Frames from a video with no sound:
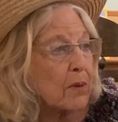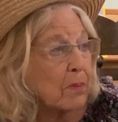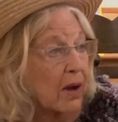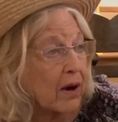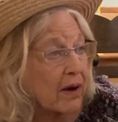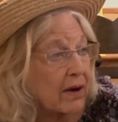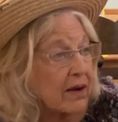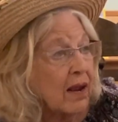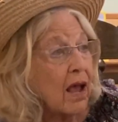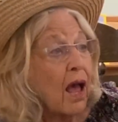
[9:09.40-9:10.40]
the
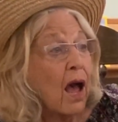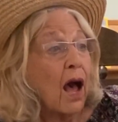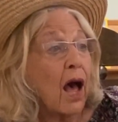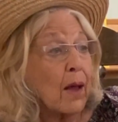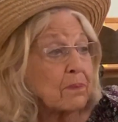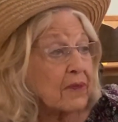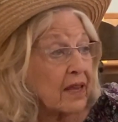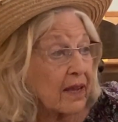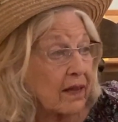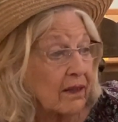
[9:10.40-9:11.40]
barn up the
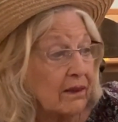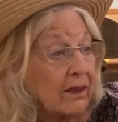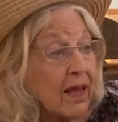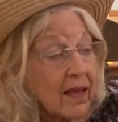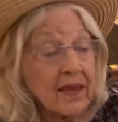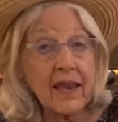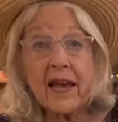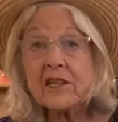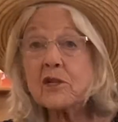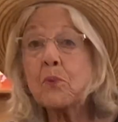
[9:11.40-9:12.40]
hill,
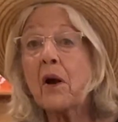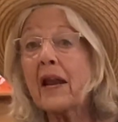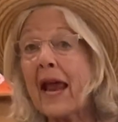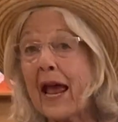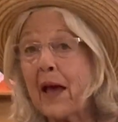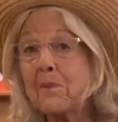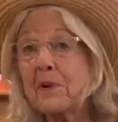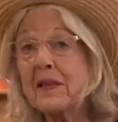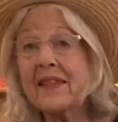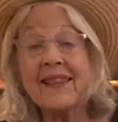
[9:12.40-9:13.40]
guess what
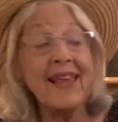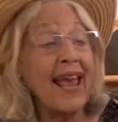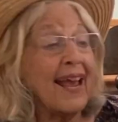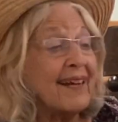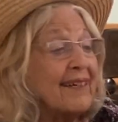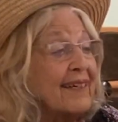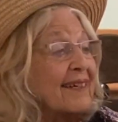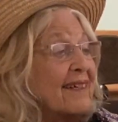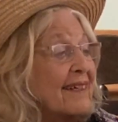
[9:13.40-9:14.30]
happened then?